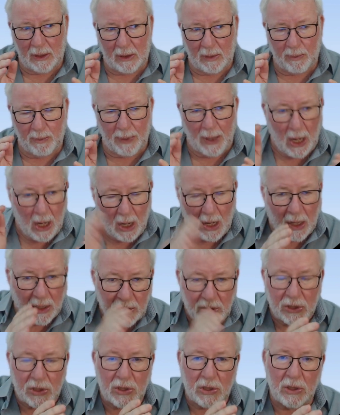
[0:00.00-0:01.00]

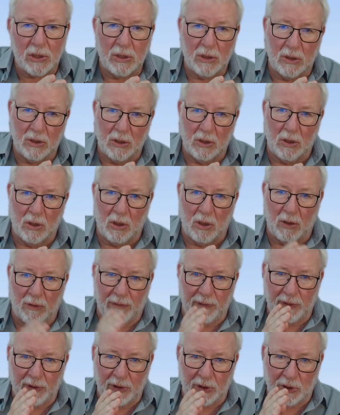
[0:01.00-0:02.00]
parts of
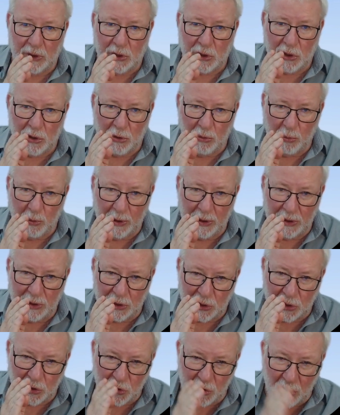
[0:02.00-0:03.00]
the word
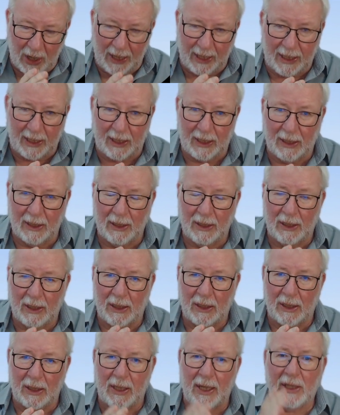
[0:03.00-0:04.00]
strike
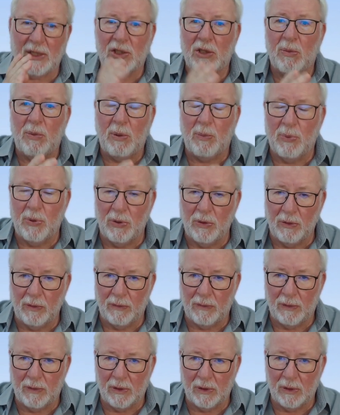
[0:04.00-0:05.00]
that has to be proved?
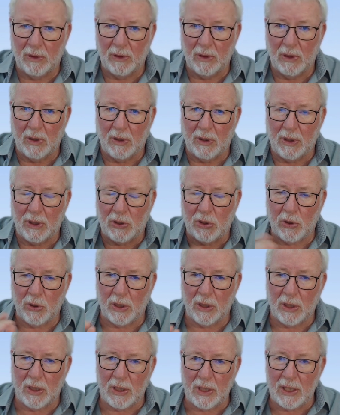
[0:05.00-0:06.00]
That you're
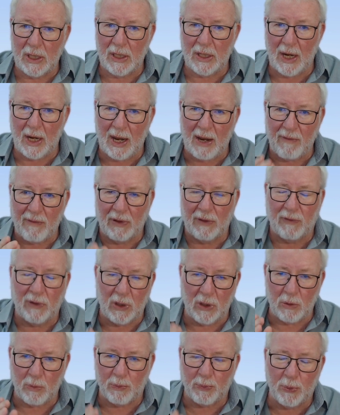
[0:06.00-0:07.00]
going to need evidence. If
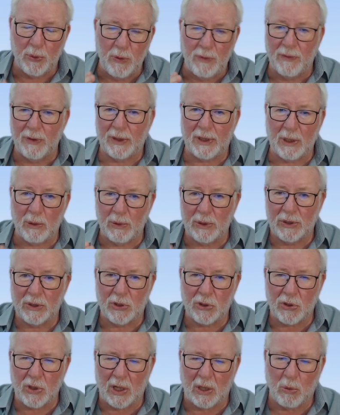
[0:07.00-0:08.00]
you're going to prove that there was a
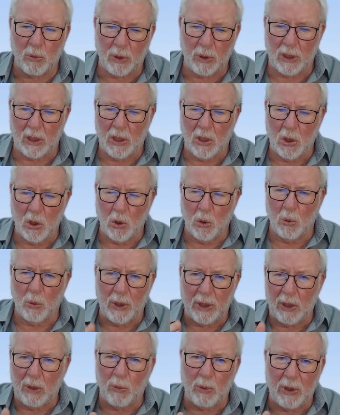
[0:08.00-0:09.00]
strike,
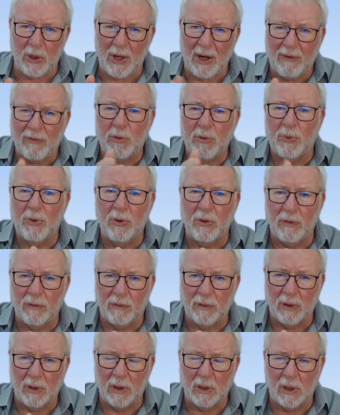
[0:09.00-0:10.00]
what do you have to
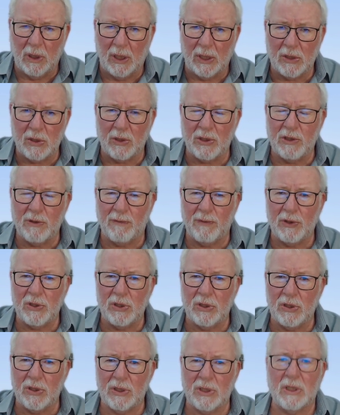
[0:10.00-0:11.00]
prove? It's not
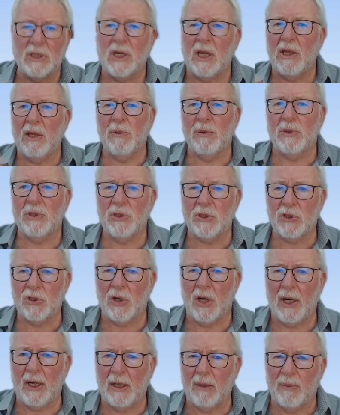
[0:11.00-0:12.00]
sufficient just to say there was a
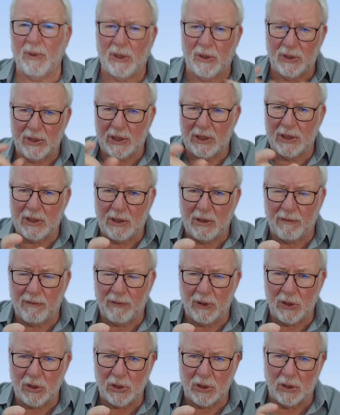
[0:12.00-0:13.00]
strike, because there's a
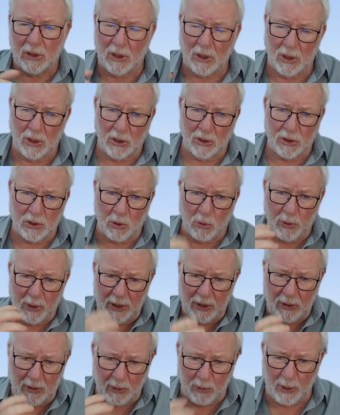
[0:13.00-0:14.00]
definition. So what
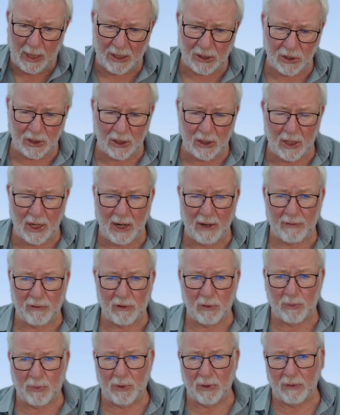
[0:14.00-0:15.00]
are you actually going to have
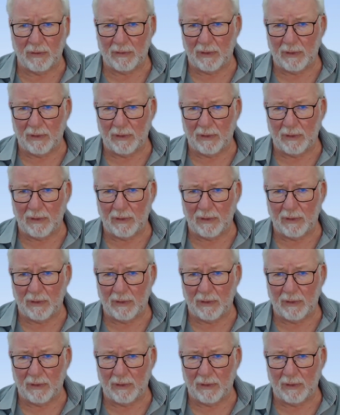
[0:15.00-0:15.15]
to prove?